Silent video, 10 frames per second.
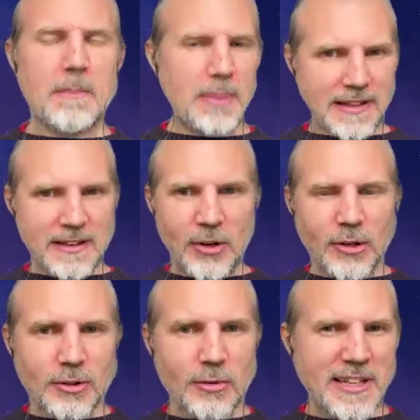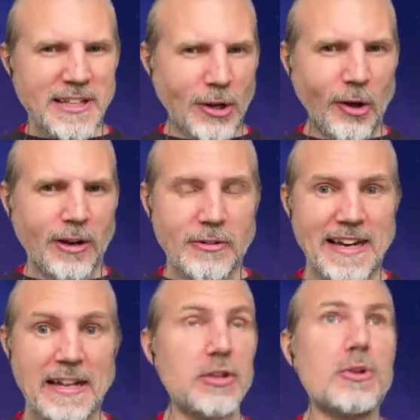but not only
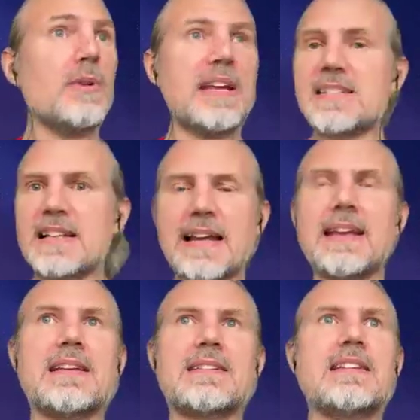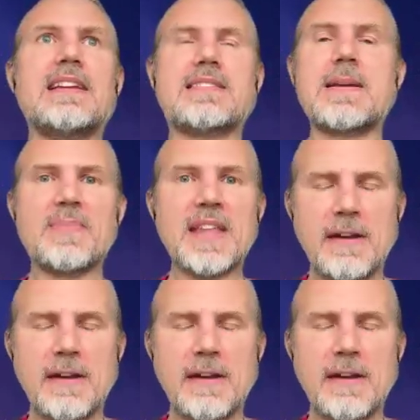tolerating you, it's like, it's this.